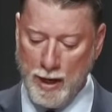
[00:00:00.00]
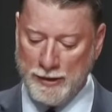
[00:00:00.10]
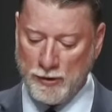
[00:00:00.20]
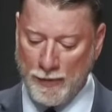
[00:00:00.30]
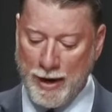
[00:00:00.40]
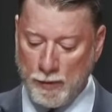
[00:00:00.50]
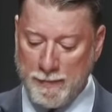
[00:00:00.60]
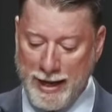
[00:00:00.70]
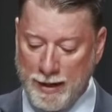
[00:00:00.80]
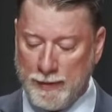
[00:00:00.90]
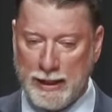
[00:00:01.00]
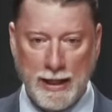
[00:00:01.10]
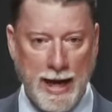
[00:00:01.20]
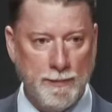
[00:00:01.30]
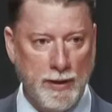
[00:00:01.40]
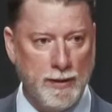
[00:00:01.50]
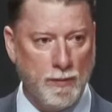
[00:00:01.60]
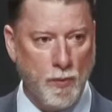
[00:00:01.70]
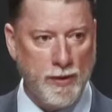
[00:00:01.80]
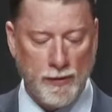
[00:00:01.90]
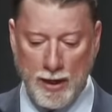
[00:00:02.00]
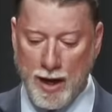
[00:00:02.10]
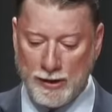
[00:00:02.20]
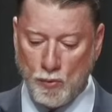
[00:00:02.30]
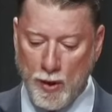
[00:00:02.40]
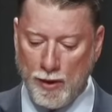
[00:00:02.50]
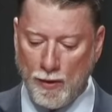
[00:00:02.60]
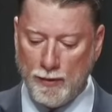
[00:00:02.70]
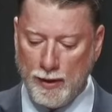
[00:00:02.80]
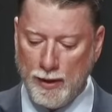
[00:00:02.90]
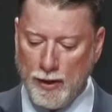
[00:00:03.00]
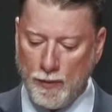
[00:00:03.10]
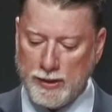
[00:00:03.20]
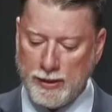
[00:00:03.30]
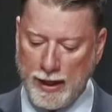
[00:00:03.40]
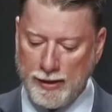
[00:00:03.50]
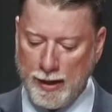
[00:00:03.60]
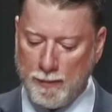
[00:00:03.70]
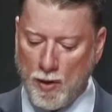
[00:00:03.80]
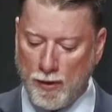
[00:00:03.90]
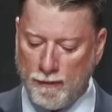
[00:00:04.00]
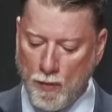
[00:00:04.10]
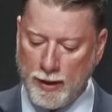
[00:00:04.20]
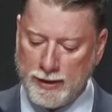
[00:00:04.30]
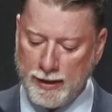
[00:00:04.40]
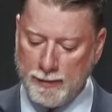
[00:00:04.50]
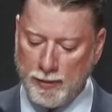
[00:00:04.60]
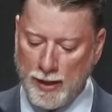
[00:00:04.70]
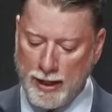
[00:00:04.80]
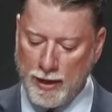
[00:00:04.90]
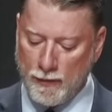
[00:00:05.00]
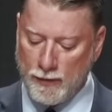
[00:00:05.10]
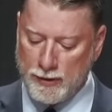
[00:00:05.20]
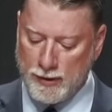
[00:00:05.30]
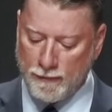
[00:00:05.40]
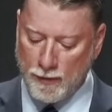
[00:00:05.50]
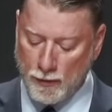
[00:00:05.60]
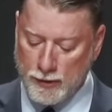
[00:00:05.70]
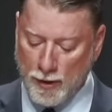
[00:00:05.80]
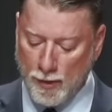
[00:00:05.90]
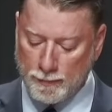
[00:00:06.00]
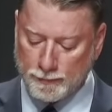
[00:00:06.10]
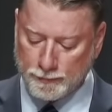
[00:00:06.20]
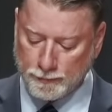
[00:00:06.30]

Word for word: And so that would make him in alignment with God's will, which is, I think, part of what's in play here in this difficult psalm.